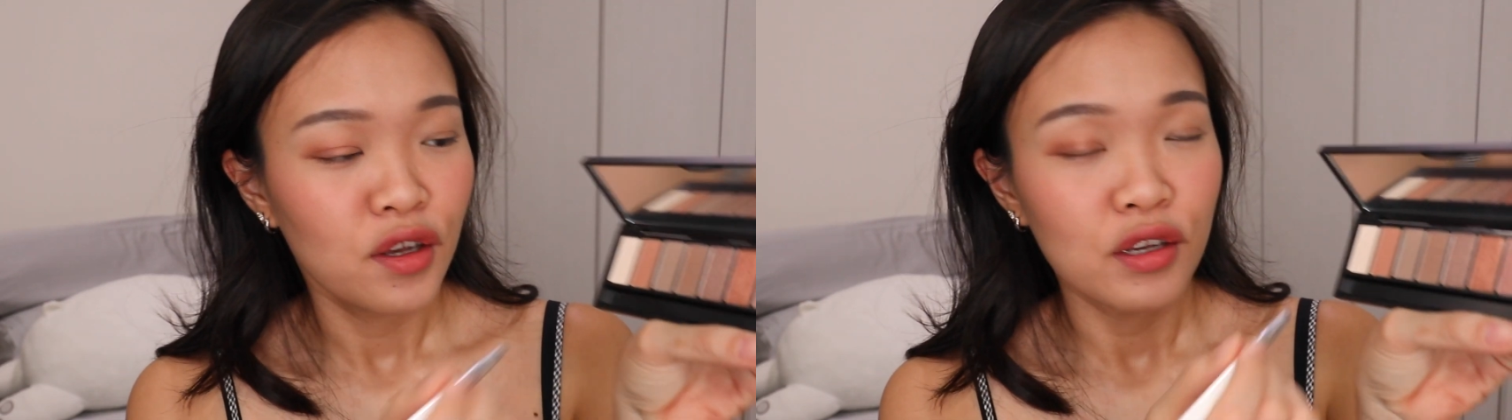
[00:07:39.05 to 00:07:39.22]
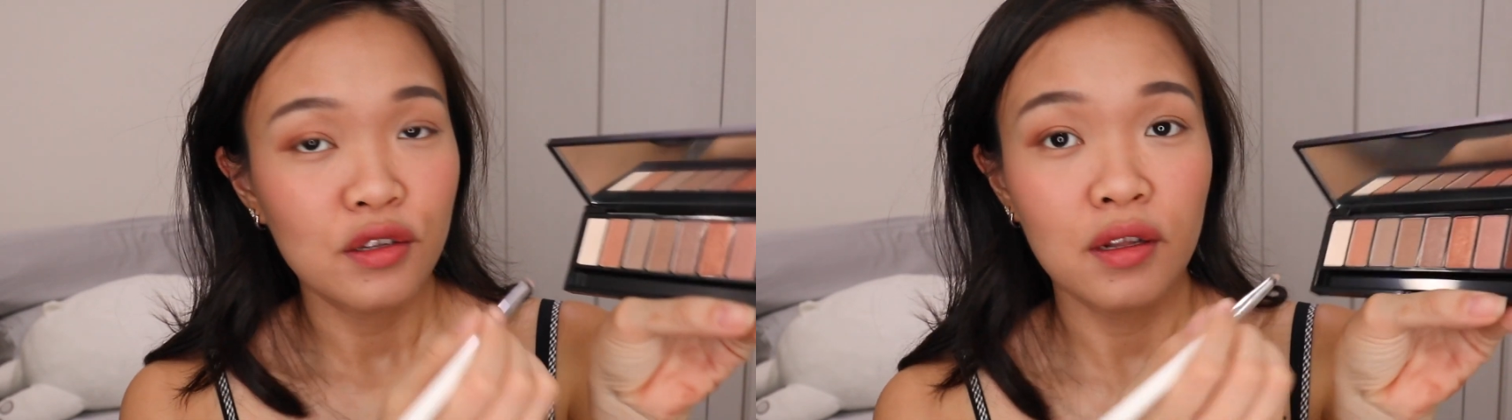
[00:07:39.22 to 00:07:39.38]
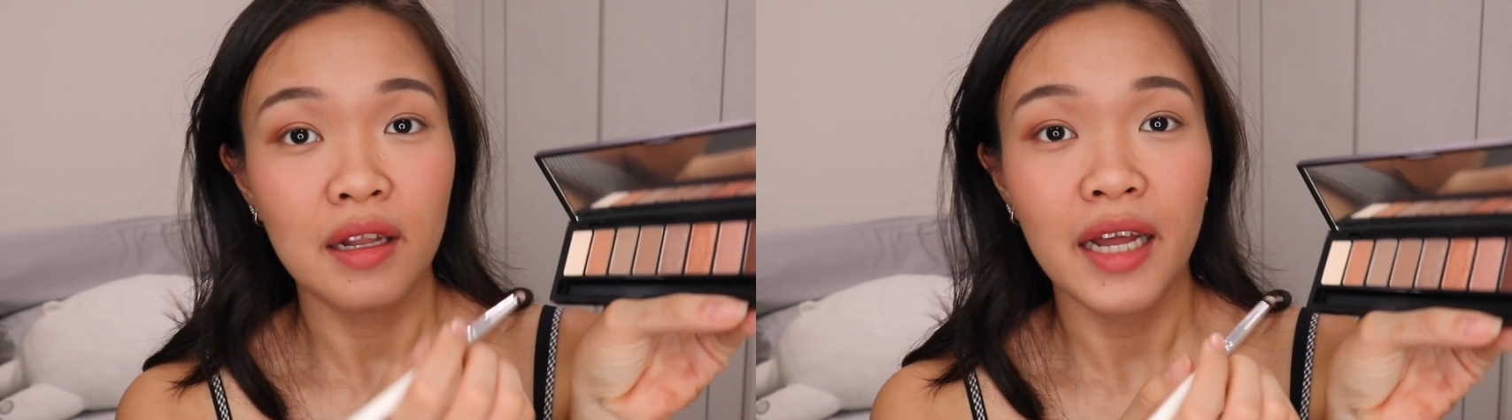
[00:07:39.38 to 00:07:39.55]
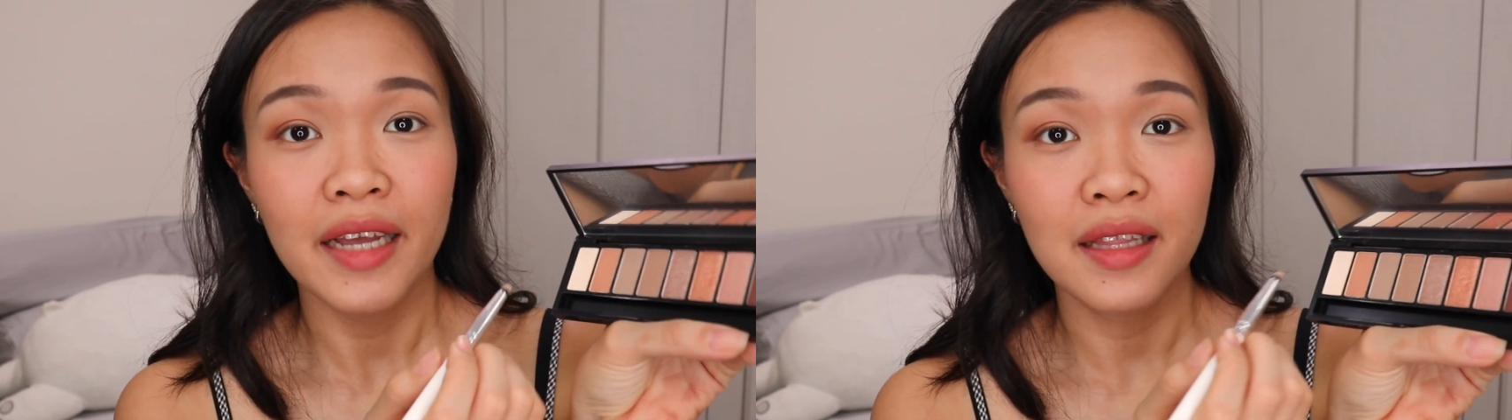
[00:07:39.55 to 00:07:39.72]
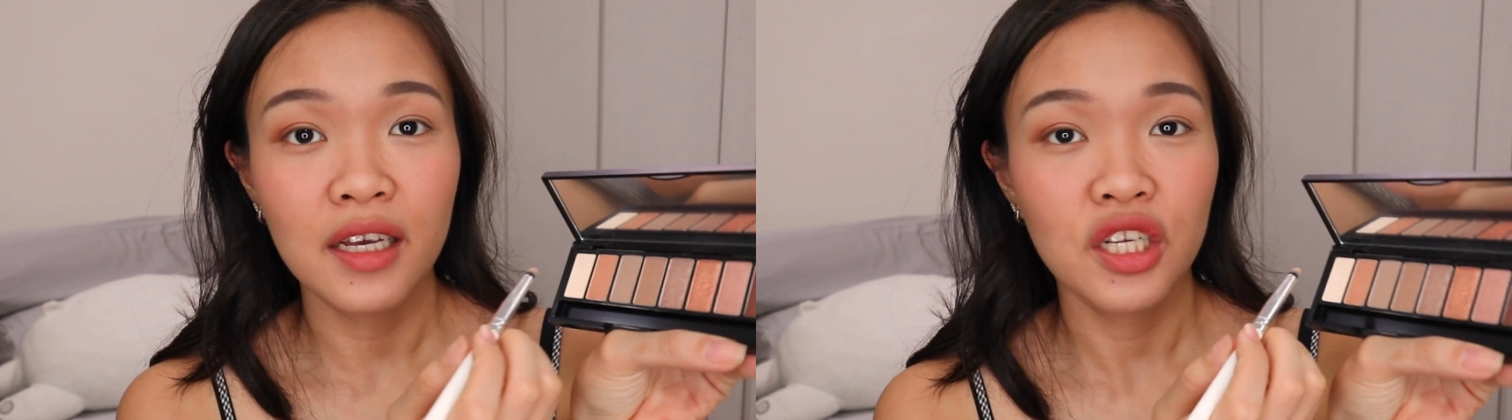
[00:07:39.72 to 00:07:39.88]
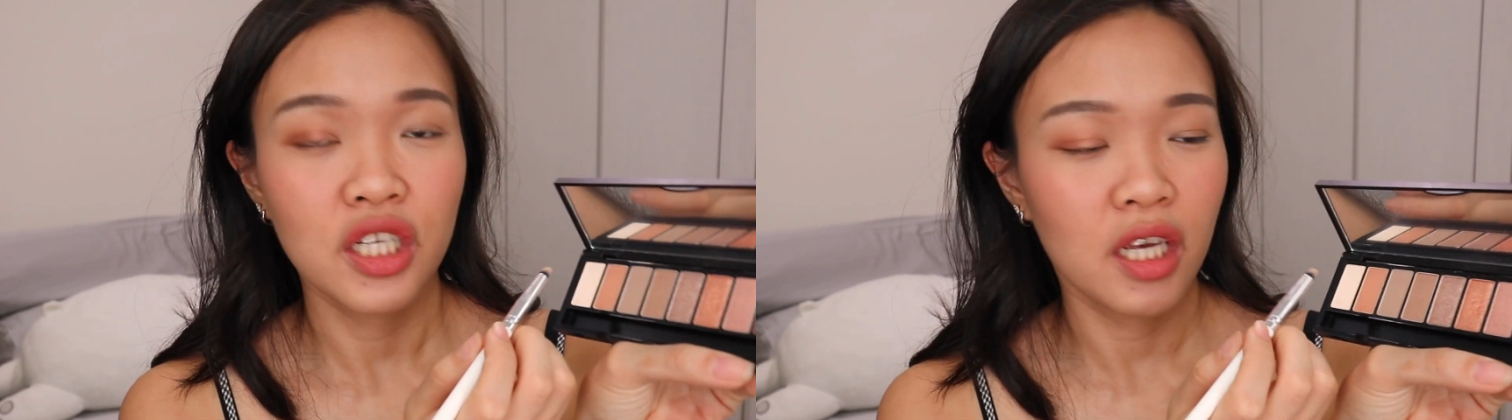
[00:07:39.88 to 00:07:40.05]
So the
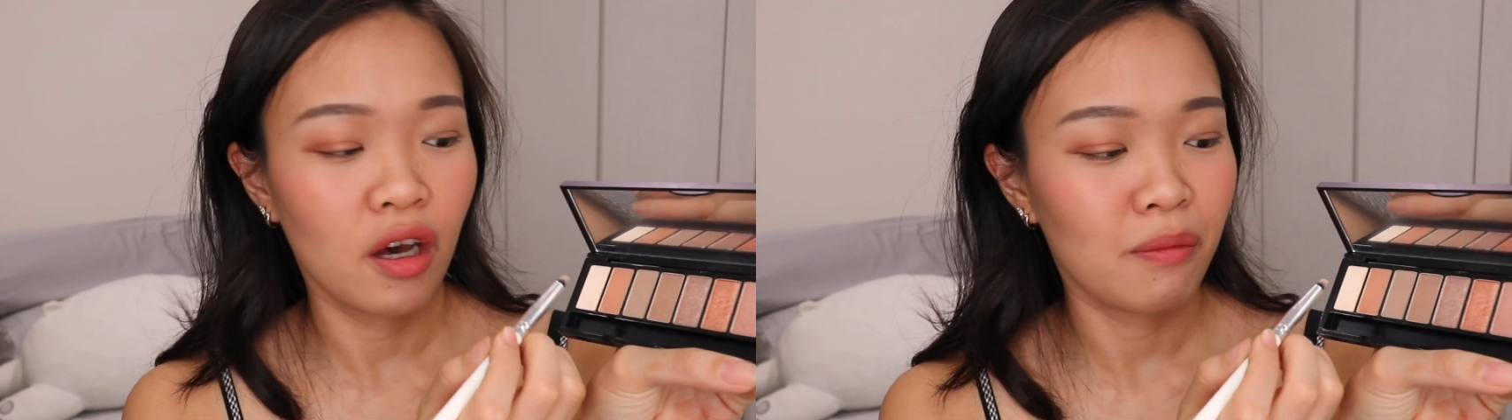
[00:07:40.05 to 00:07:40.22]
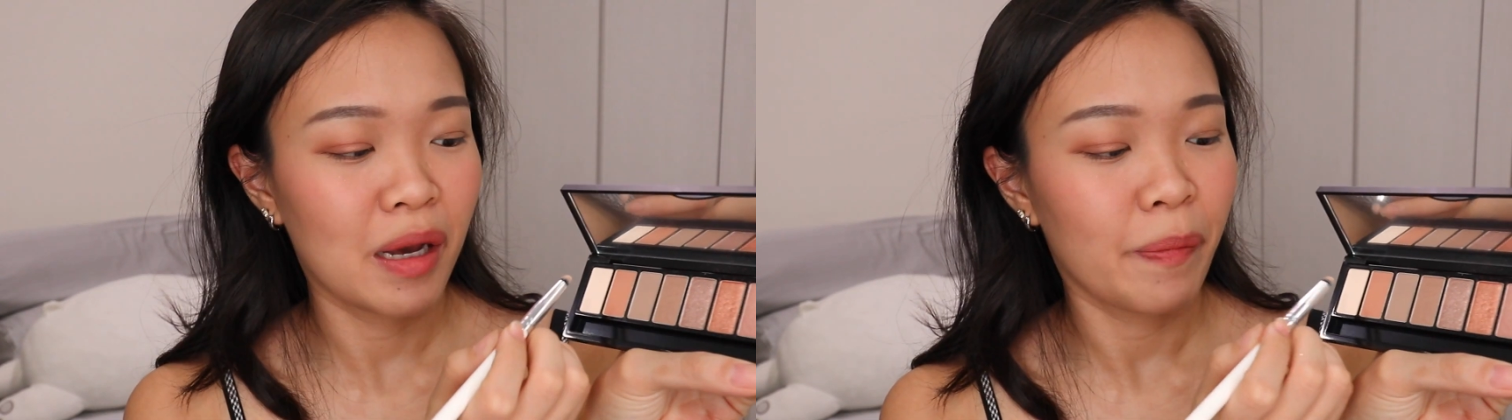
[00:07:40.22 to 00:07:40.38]
lighter shade on my